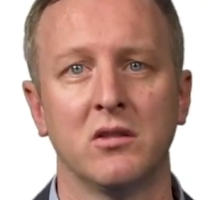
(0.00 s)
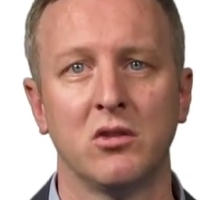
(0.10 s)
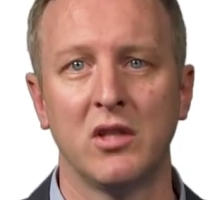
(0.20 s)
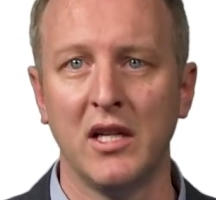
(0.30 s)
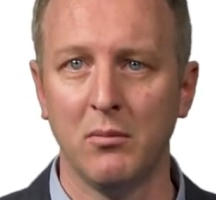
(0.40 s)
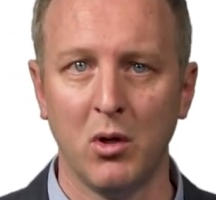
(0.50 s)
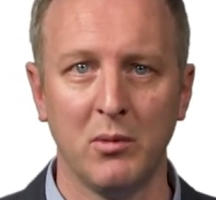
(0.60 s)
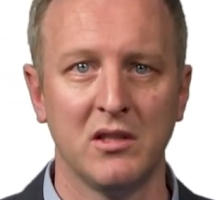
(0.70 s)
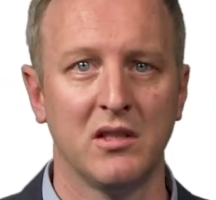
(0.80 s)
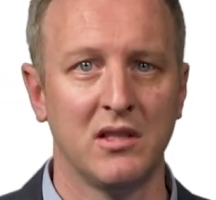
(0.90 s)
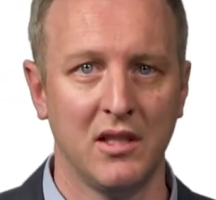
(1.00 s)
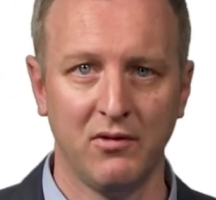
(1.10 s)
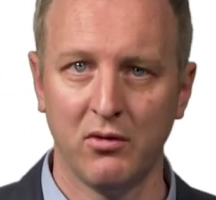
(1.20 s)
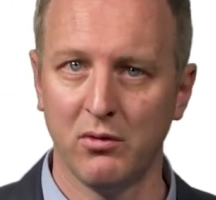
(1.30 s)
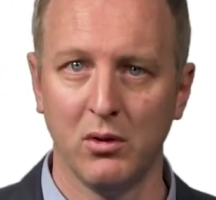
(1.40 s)
so take a moment to
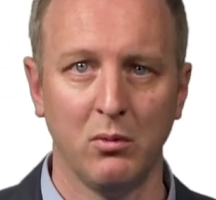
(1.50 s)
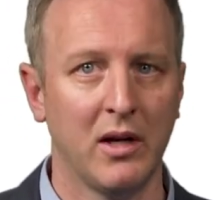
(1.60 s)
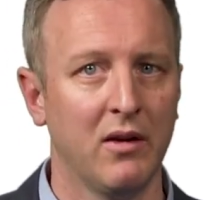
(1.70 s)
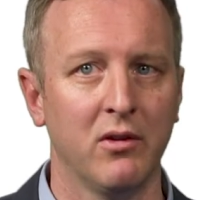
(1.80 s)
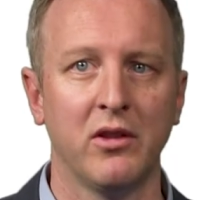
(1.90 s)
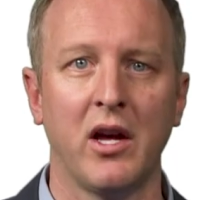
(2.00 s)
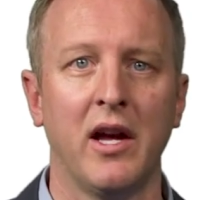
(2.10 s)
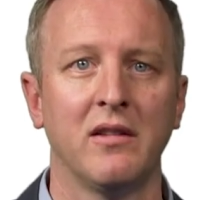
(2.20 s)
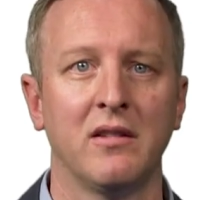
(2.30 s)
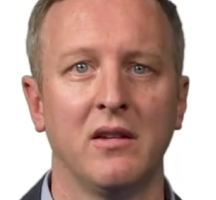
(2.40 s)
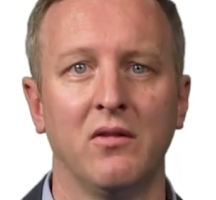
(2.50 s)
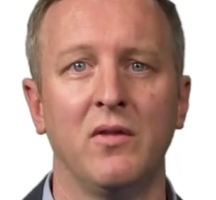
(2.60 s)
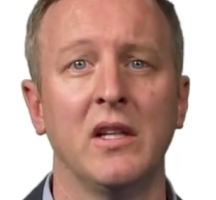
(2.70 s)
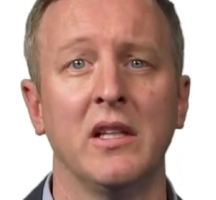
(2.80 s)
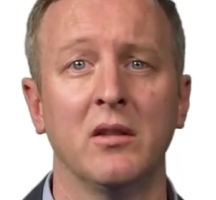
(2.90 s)
sift through whatever thoughts and
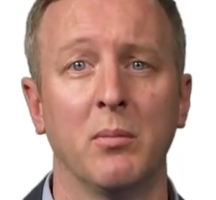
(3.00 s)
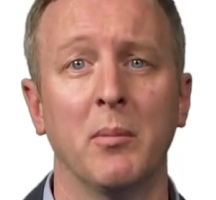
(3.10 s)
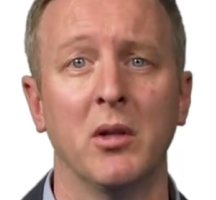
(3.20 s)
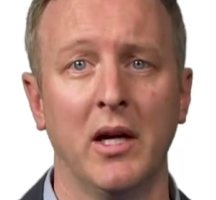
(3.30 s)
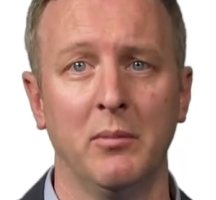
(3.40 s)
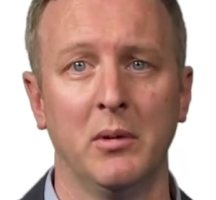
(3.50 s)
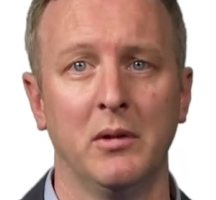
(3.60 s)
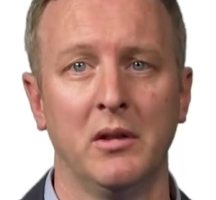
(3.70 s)
feelings bubble up.